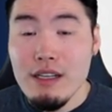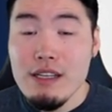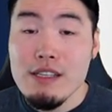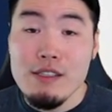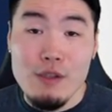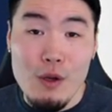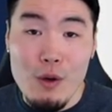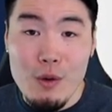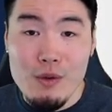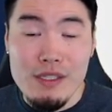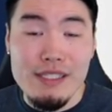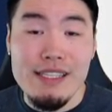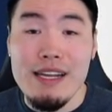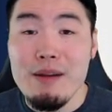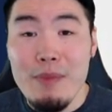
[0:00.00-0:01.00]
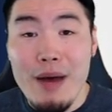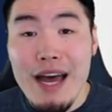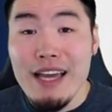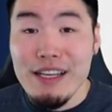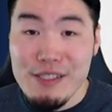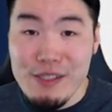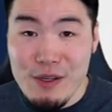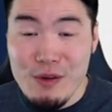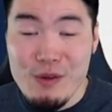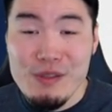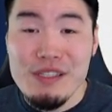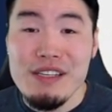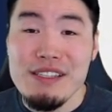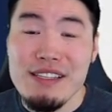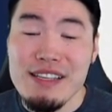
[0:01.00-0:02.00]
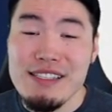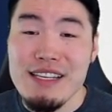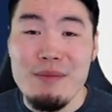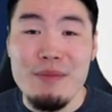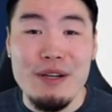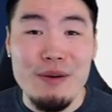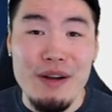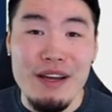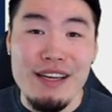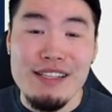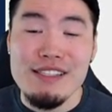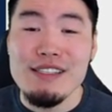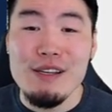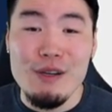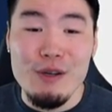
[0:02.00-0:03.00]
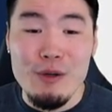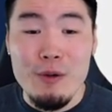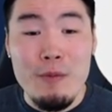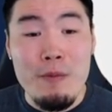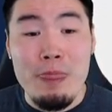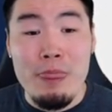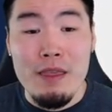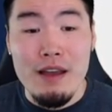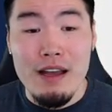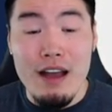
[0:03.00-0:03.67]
stones, instead of buying stones to summon, right? So uh,